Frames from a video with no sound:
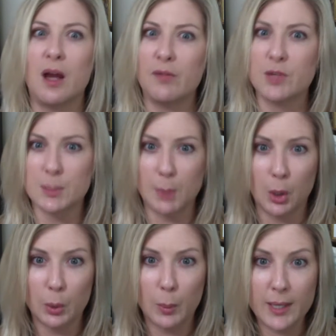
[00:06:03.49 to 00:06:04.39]
I have a
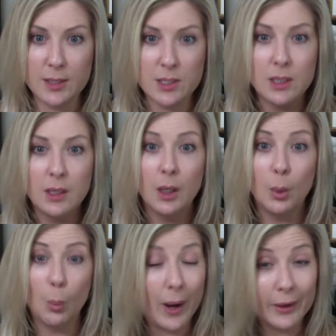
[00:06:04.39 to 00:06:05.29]
smaller waist,
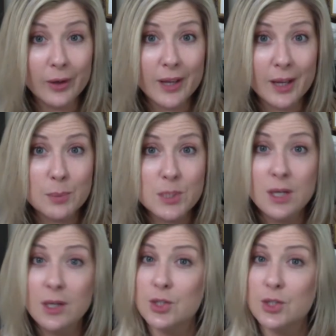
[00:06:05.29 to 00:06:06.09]
wider hips,